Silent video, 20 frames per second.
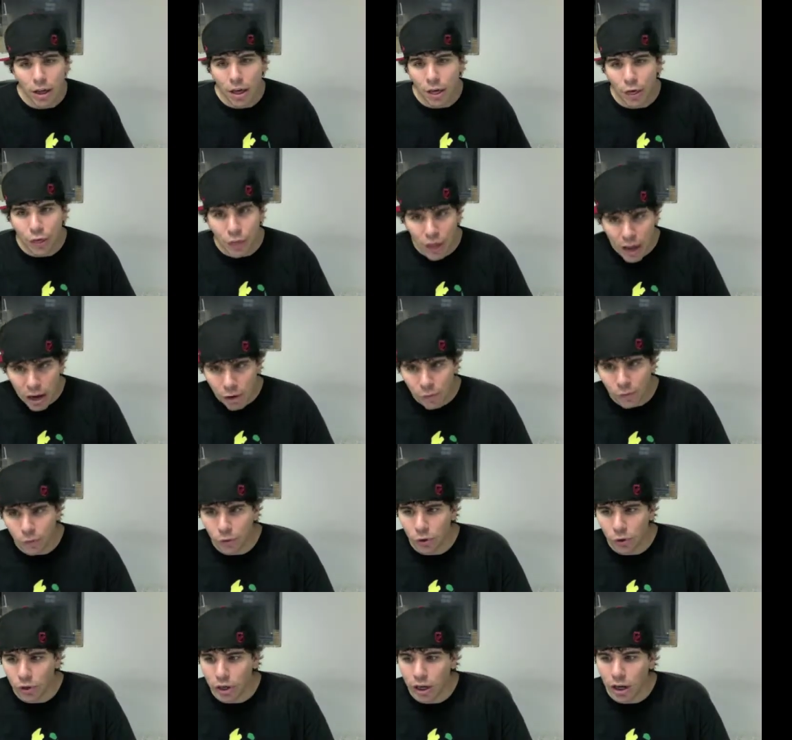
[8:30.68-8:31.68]

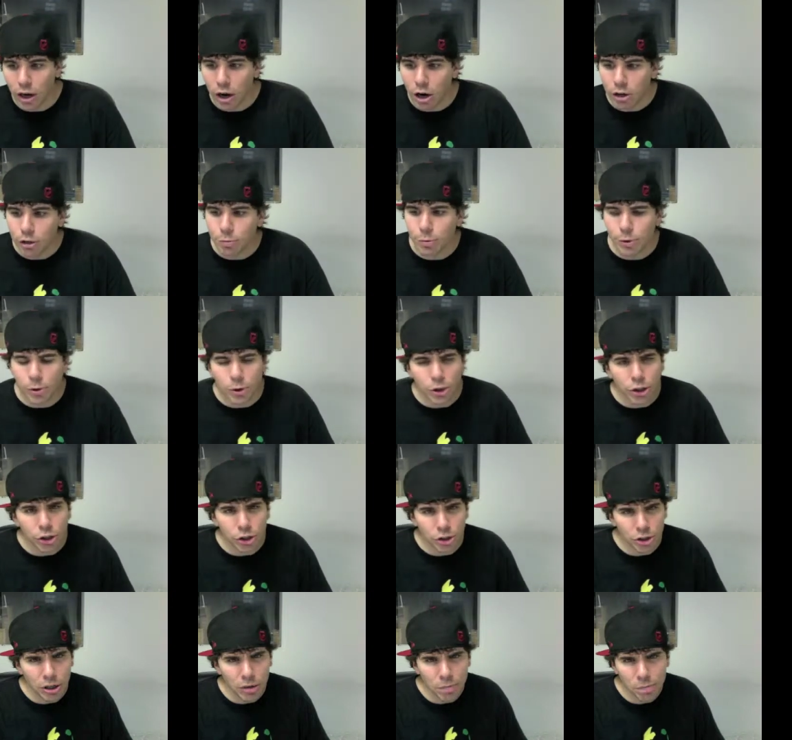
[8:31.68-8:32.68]
Thankfully,
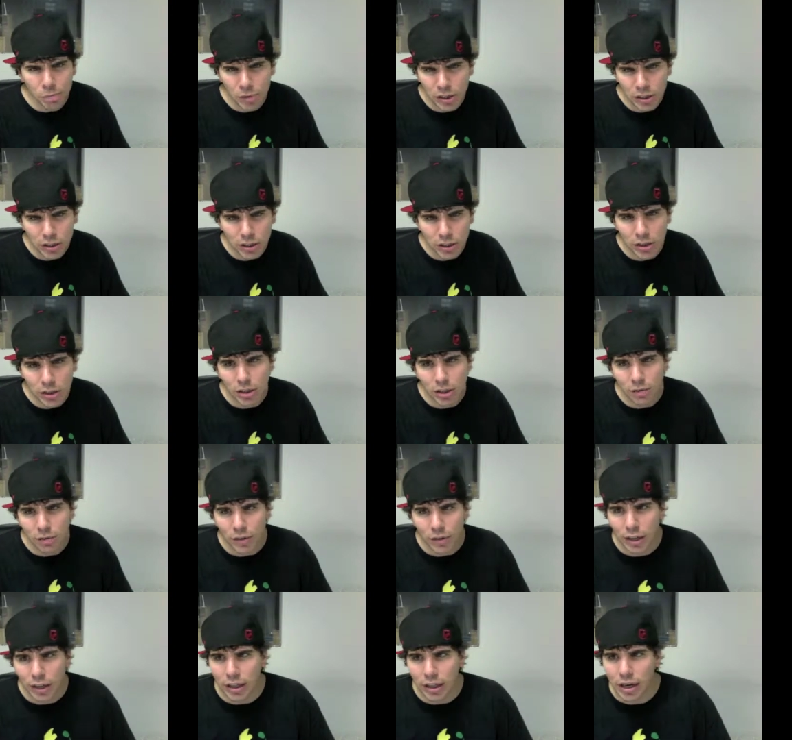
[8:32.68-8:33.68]
entrepreneurship, business, stuff
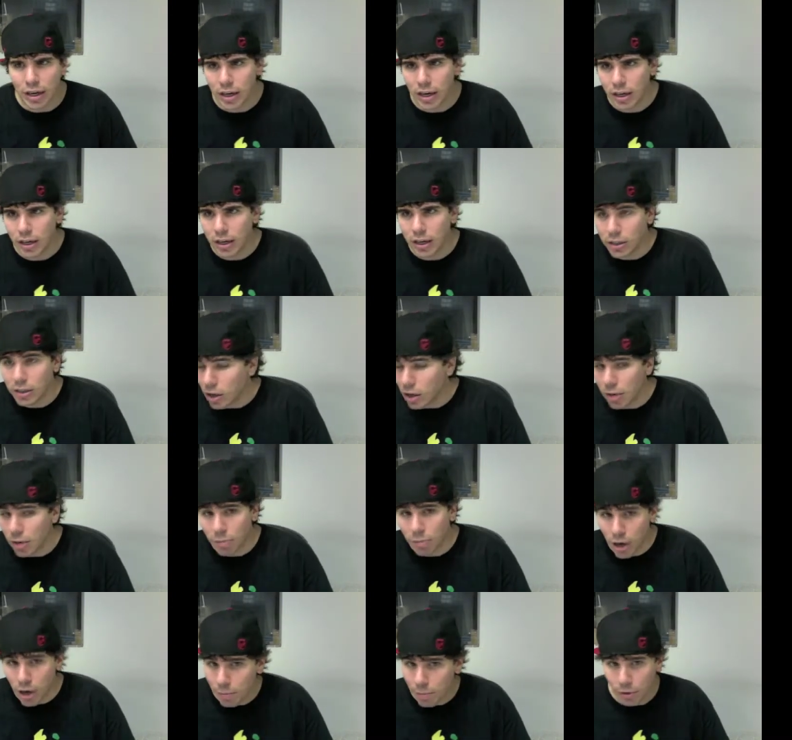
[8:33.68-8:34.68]
like that, it's
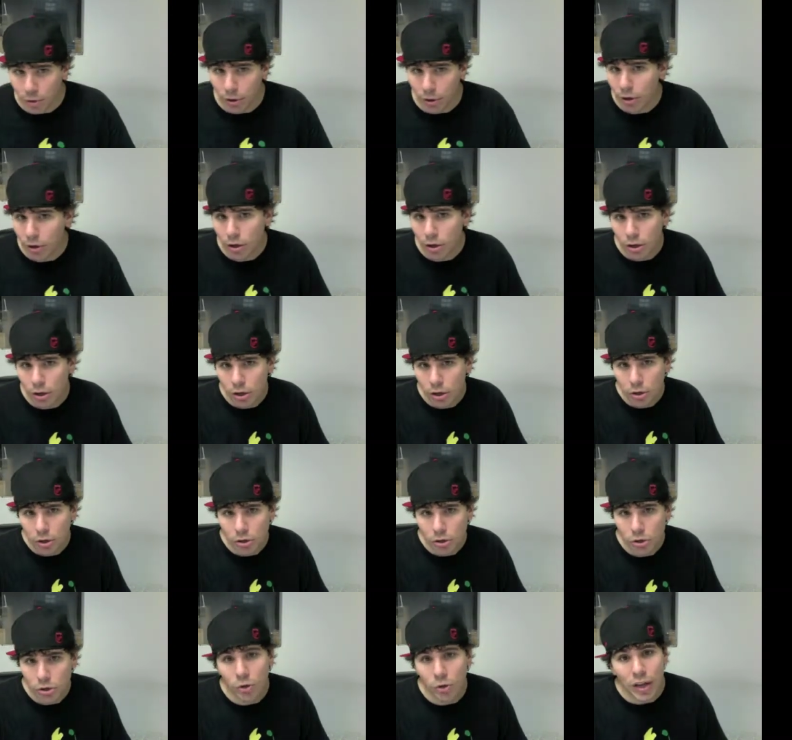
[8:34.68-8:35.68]
not popular.
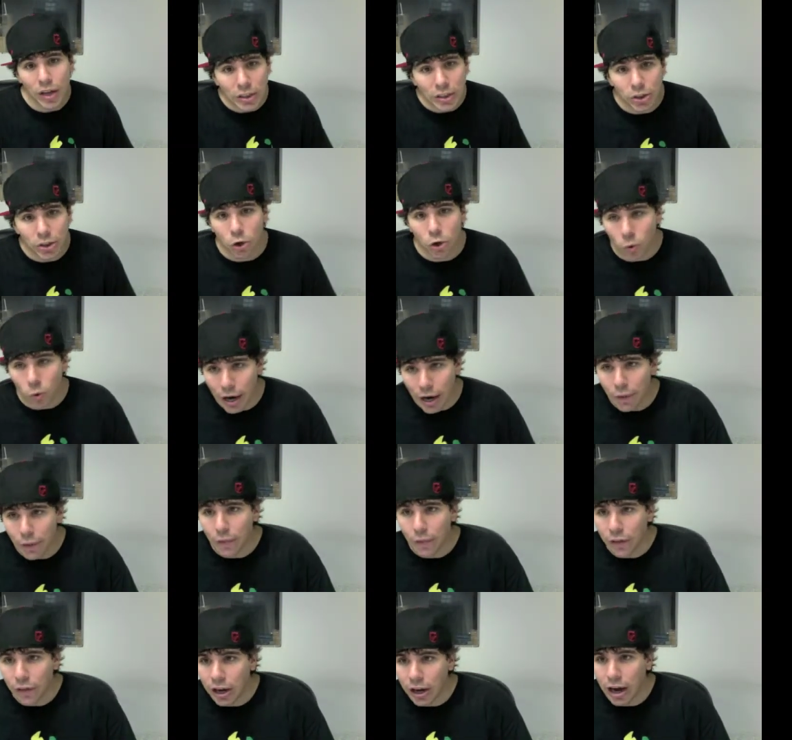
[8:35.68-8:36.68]
So that's a
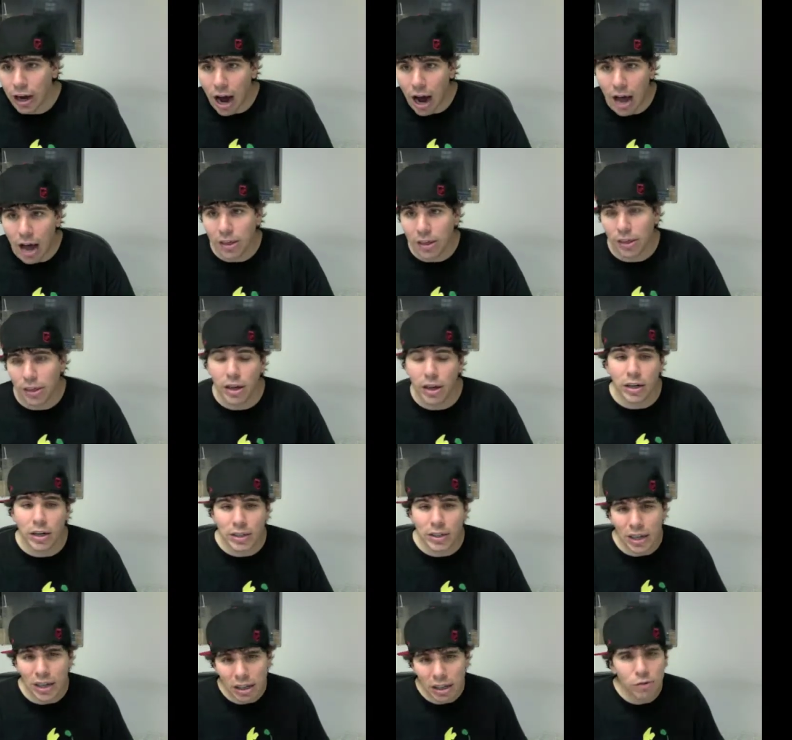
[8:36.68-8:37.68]
great thing, I think,
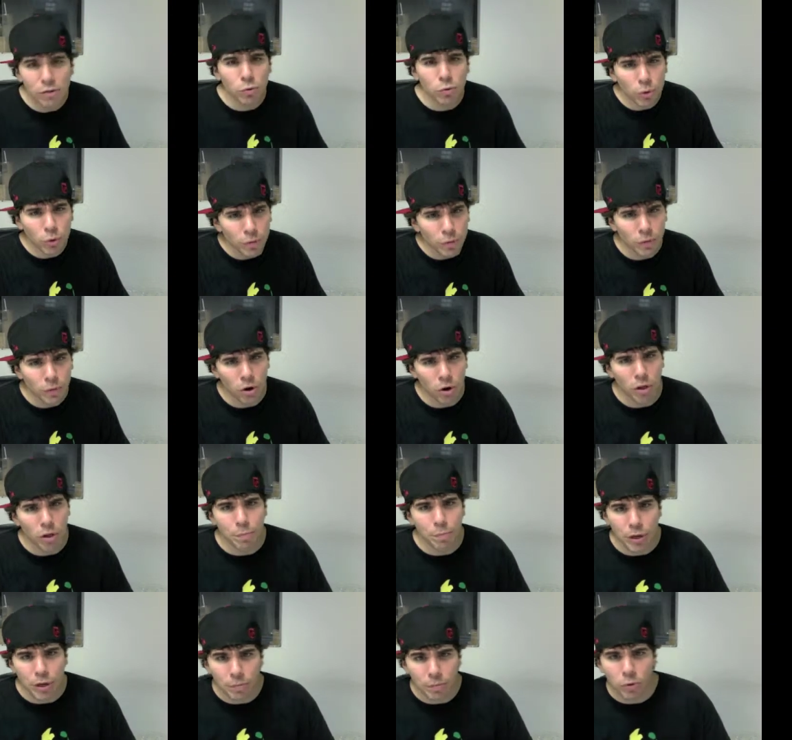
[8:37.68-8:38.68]
because that leaves room for all the
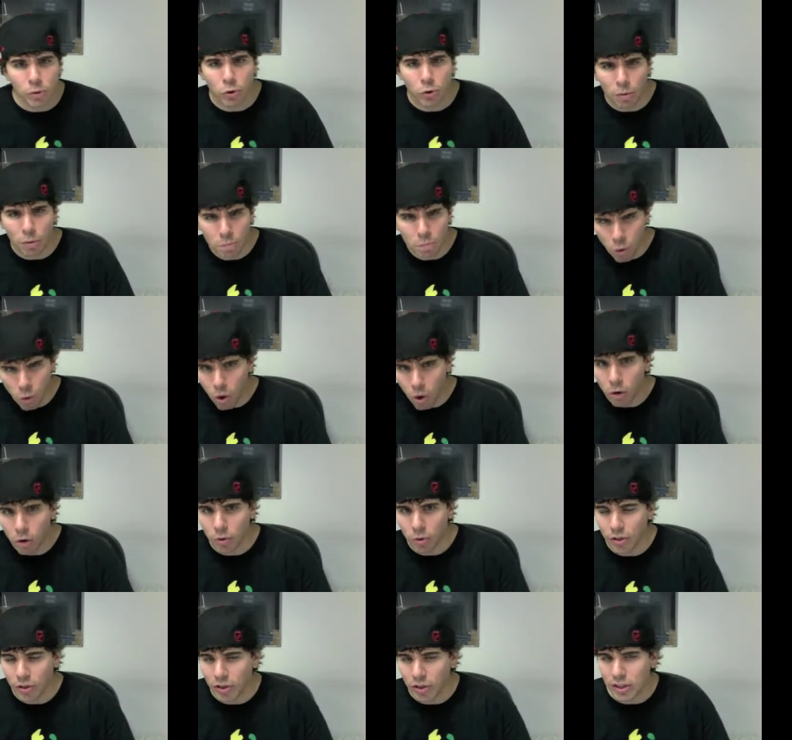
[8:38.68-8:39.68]
people who are born
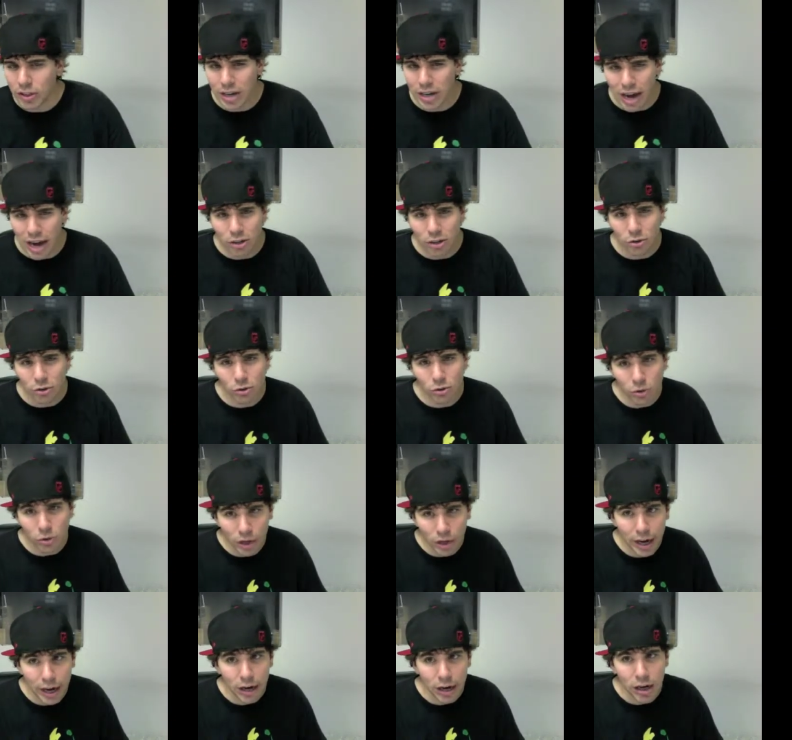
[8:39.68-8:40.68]
with this natural,
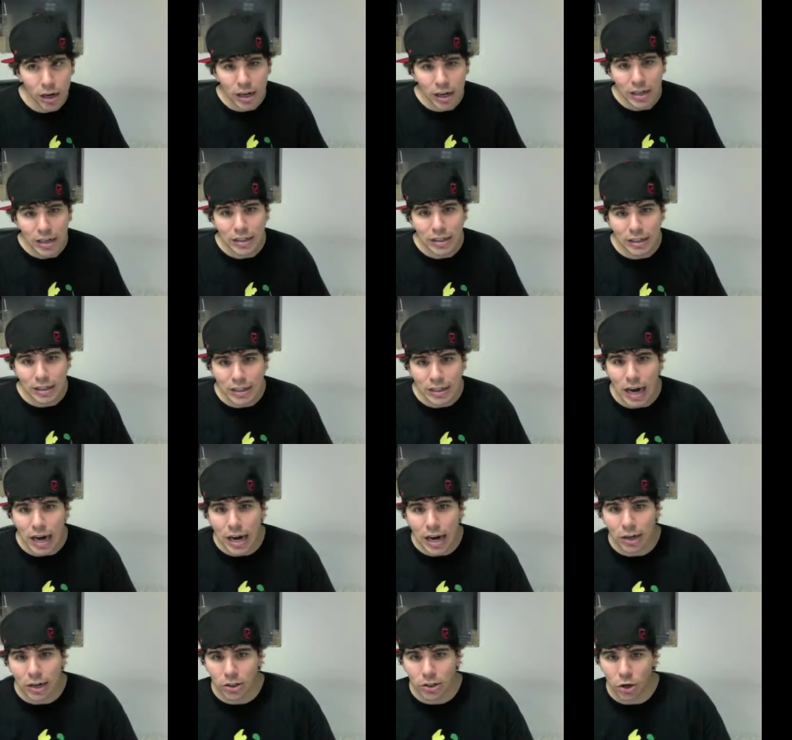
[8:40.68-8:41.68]
like,
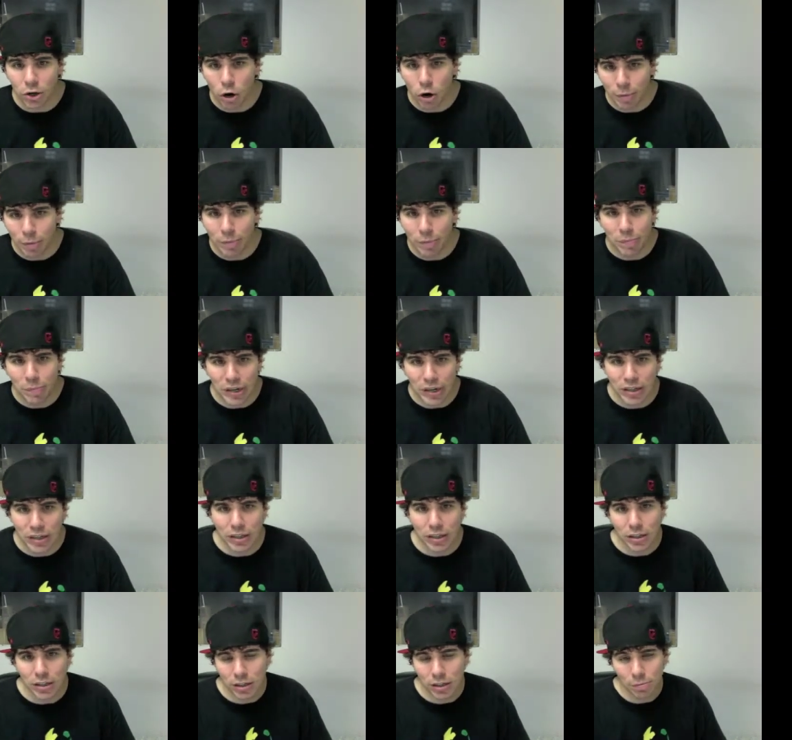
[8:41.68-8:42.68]
desire to open a
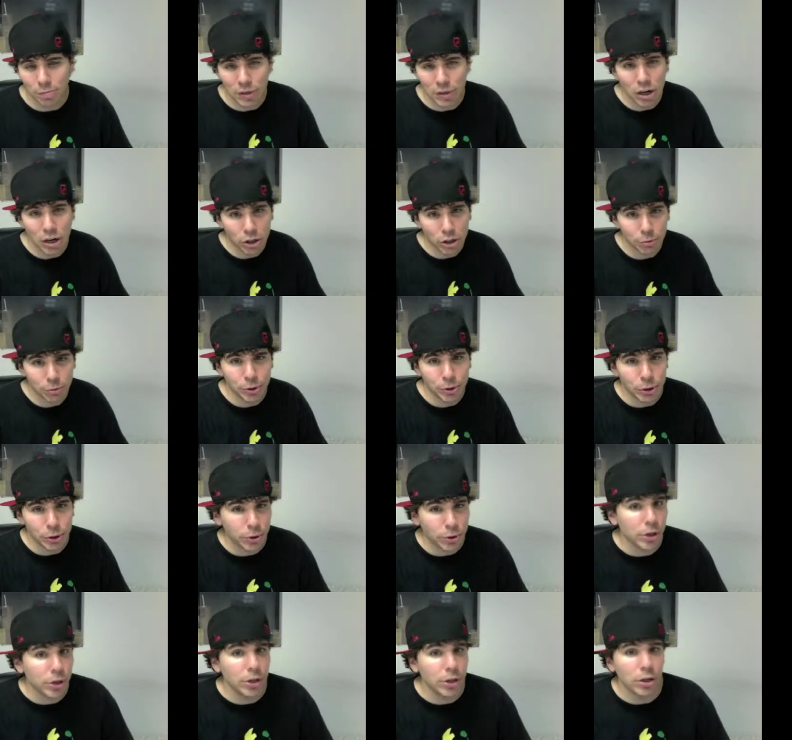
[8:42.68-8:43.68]
business and be
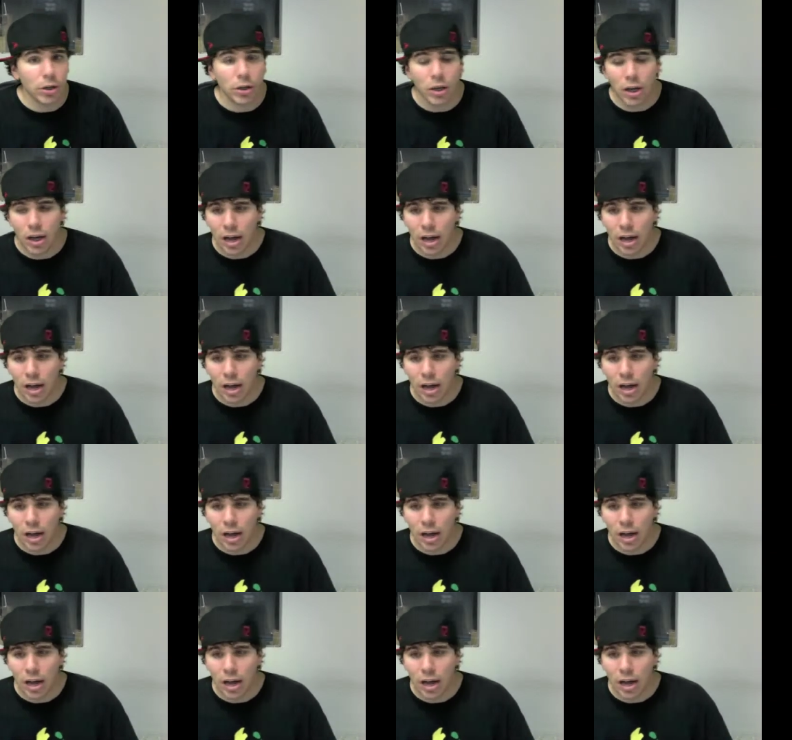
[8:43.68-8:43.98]
entrepreneurial